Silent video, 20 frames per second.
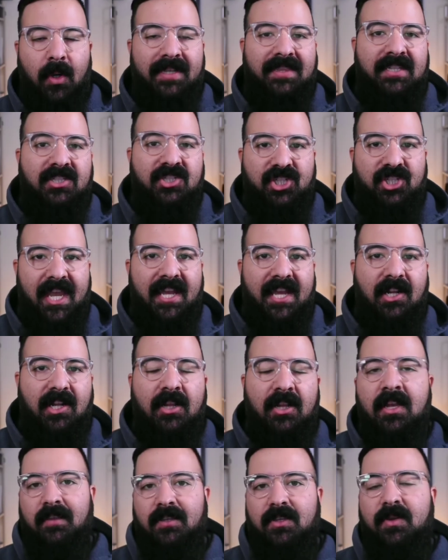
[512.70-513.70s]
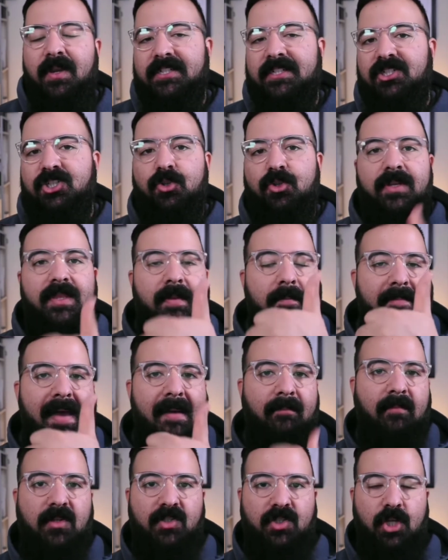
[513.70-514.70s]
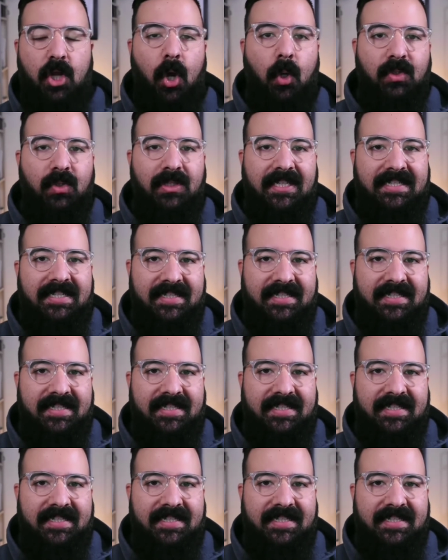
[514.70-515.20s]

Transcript: join the channel. You get to join the members only